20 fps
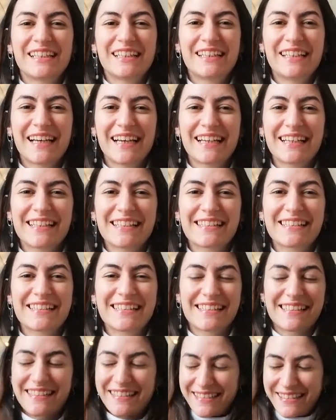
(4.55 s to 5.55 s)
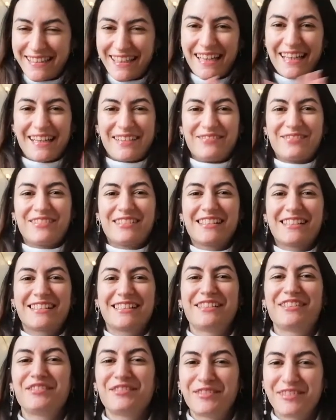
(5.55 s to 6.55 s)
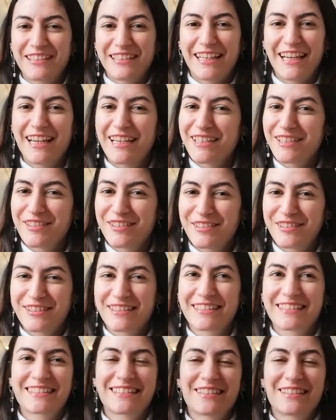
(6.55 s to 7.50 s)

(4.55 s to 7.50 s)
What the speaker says: Guys, I haven't seen you in ages.